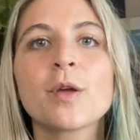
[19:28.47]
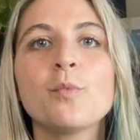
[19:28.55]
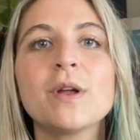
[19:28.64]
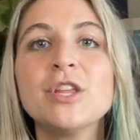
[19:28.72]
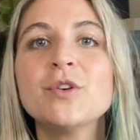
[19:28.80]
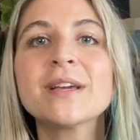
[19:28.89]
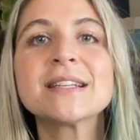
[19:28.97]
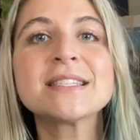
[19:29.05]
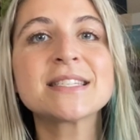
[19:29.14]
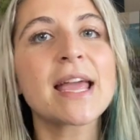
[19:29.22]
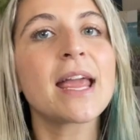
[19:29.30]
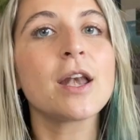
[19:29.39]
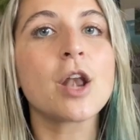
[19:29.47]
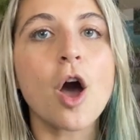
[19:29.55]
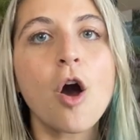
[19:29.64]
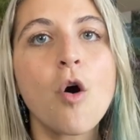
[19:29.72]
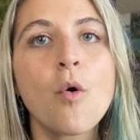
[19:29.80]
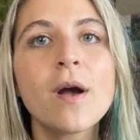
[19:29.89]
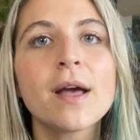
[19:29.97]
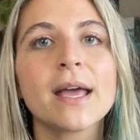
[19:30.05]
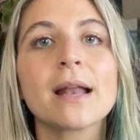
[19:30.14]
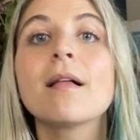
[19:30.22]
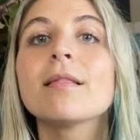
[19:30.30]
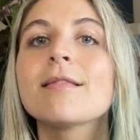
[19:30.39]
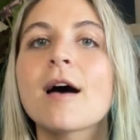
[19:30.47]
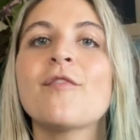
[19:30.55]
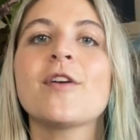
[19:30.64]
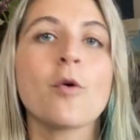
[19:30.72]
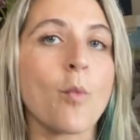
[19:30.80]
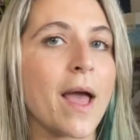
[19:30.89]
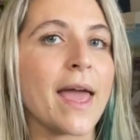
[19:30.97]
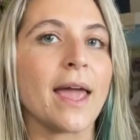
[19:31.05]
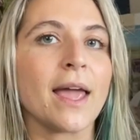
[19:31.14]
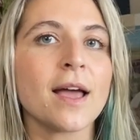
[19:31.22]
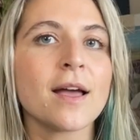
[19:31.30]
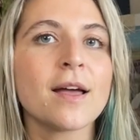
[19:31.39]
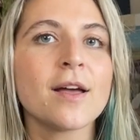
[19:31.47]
when you can say no in a loving way.